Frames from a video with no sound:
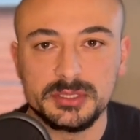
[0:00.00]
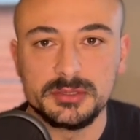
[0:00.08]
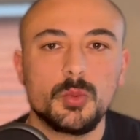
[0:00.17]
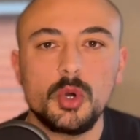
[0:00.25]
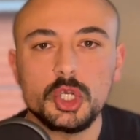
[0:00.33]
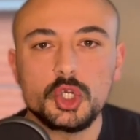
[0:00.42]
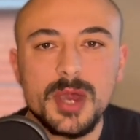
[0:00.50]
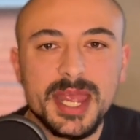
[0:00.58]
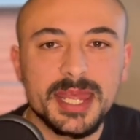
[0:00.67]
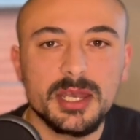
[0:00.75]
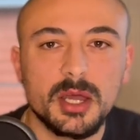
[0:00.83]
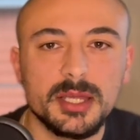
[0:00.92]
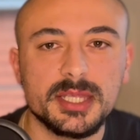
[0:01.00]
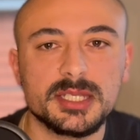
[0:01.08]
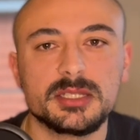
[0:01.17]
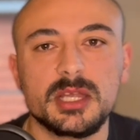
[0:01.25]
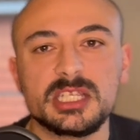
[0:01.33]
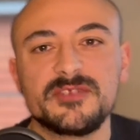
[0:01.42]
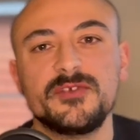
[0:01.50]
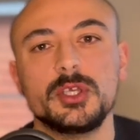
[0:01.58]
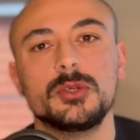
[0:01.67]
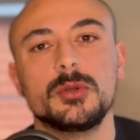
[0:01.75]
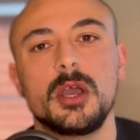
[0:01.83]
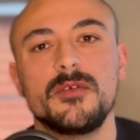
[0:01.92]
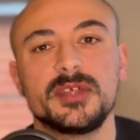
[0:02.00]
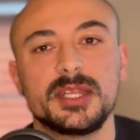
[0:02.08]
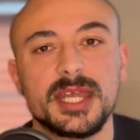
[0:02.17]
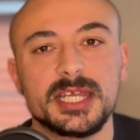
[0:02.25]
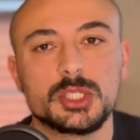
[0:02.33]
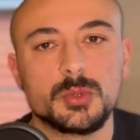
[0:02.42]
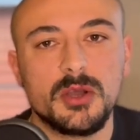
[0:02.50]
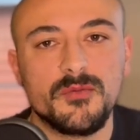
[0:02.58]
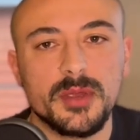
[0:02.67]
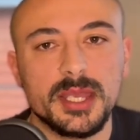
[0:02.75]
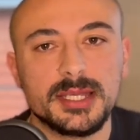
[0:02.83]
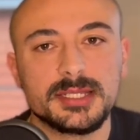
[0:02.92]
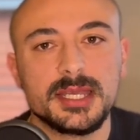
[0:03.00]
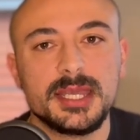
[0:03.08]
What tracking like this does for you over the next 12 weeks